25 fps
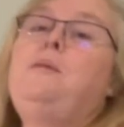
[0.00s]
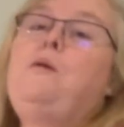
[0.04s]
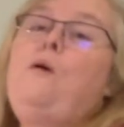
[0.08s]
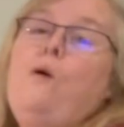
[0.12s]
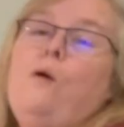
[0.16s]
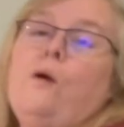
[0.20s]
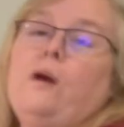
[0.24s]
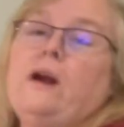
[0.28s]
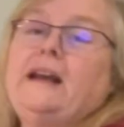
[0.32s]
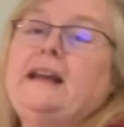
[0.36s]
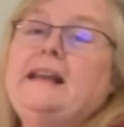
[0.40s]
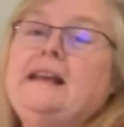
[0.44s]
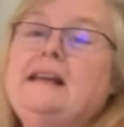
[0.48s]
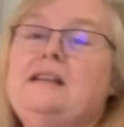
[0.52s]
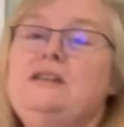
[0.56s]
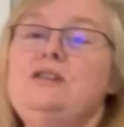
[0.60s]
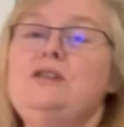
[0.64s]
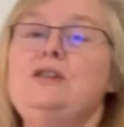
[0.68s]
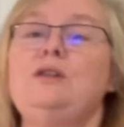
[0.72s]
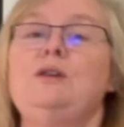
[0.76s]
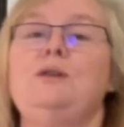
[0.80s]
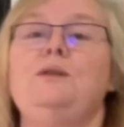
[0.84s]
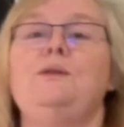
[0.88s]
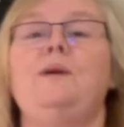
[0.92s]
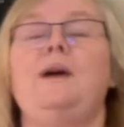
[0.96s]
pour it
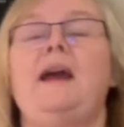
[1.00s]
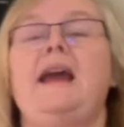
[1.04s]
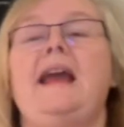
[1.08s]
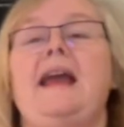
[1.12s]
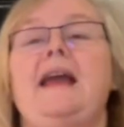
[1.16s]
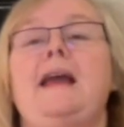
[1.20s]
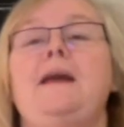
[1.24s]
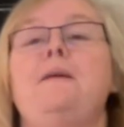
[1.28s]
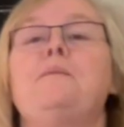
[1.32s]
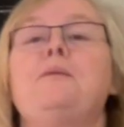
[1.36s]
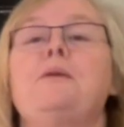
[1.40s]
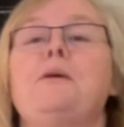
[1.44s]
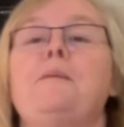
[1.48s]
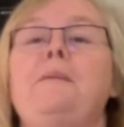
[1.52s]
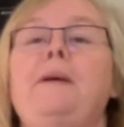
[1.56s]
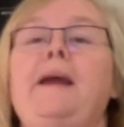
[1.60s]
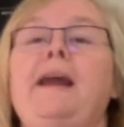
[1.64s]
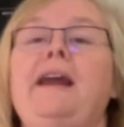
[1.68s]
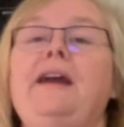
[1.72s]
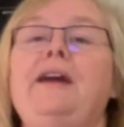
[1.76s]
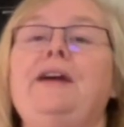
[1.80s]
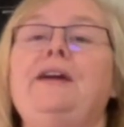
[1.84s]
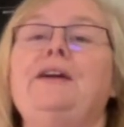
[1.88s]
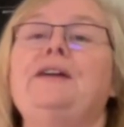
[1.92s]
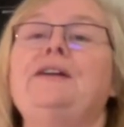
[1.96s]
into a
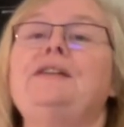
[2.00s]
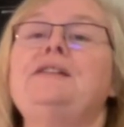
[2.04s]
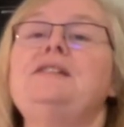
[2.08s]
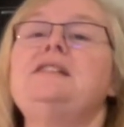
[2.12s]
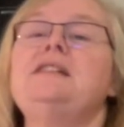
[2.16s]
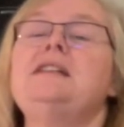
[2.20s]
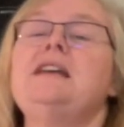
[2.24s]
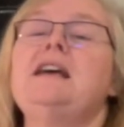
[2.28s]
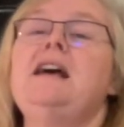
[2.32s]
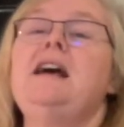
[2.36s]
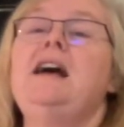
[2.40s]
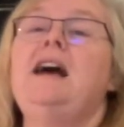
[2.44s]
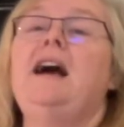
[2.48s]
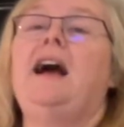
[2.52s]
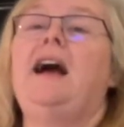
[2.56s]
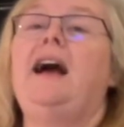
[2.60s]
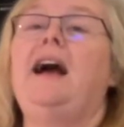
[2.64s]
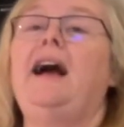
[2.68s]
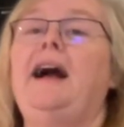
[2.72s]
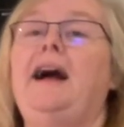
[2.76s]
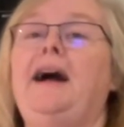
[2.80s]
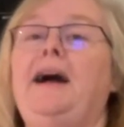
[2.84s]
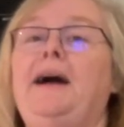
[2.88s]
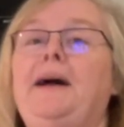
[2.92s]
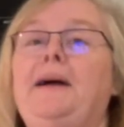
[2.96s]
prepared
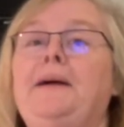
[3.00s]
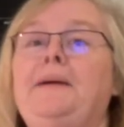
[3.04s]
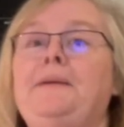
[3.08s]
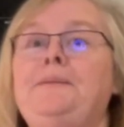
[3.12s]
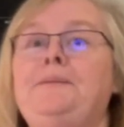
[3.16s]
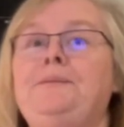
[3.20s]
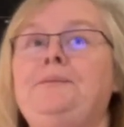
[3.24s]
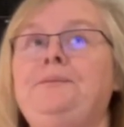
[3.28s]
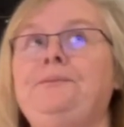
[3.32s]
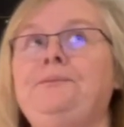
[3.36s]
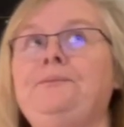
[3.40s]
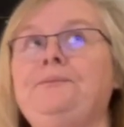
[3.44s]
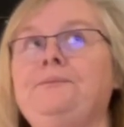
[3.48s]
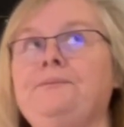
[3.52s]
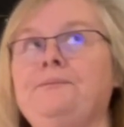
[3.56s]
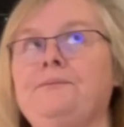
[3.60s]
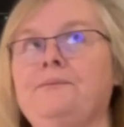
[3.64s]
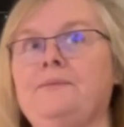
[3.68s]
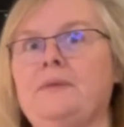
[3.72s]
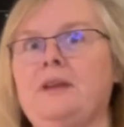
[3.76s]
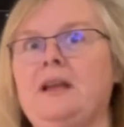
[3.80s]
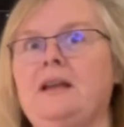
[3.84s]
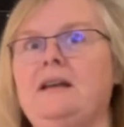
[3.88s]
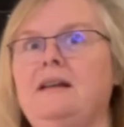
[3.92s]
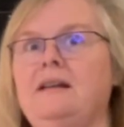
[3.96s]

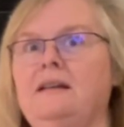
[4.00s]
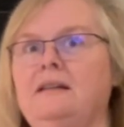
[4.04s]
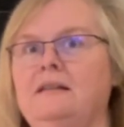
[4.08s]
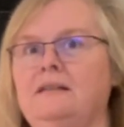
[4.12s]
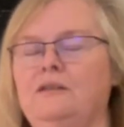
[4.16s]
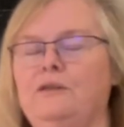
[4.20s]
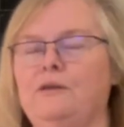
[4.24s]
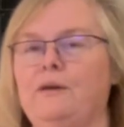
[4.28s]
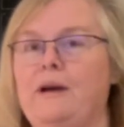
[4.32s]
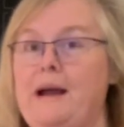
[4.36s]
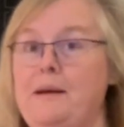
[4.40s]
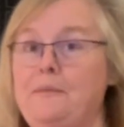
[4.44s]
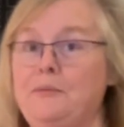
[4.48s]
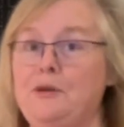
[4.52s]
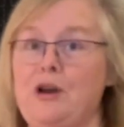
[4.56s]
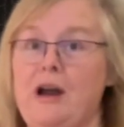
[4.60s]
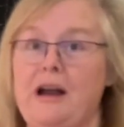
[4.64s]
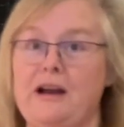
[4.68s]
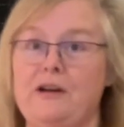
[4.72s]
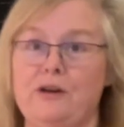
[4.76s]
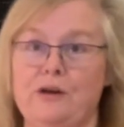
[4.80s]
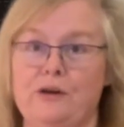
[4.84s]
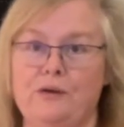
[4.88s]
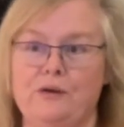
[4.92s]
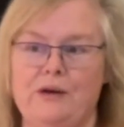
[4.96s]
graham
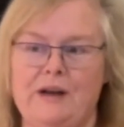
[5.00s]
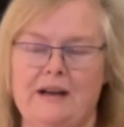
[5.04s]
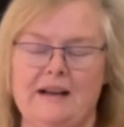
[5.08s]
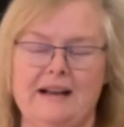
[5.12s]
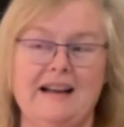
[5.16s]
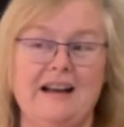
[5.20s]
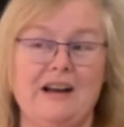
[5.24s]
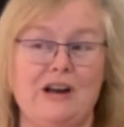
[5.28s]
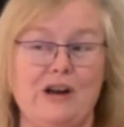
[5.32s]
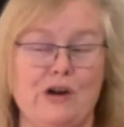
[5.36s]
cracker crust.